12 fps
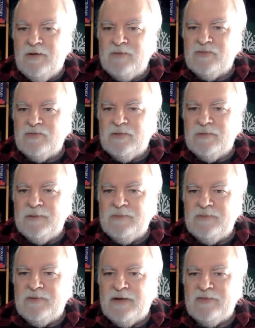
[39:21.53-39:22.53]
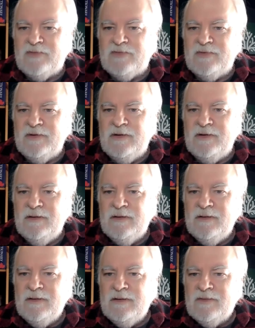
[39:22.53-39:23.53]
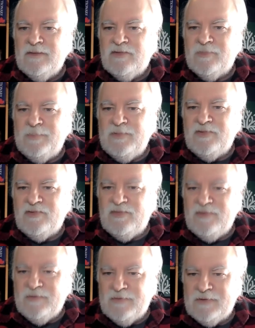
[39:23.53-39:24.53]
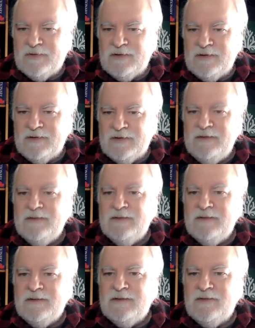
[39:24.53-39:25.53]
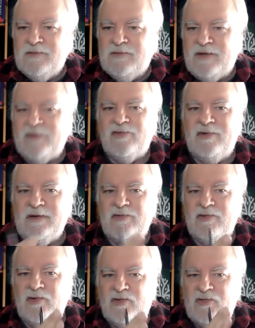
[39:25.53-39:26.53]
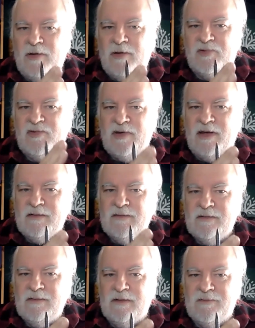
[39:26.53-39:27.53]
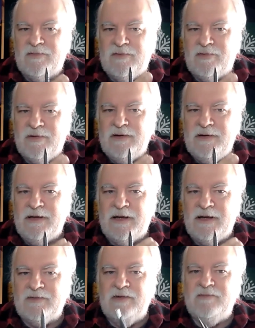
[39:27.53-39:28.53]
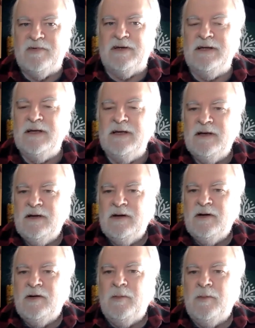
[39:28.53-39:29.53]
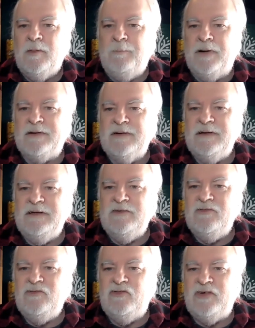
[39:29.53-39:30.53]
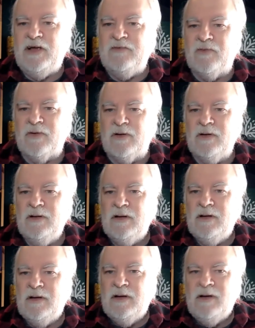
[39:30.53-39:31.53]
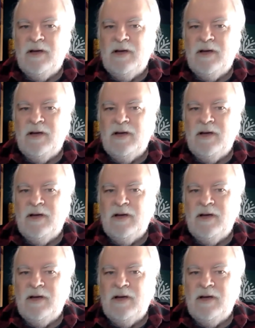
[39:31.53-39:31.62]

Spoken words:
Not sure about testing specifically, testing as a subset of the trading activity, but in general,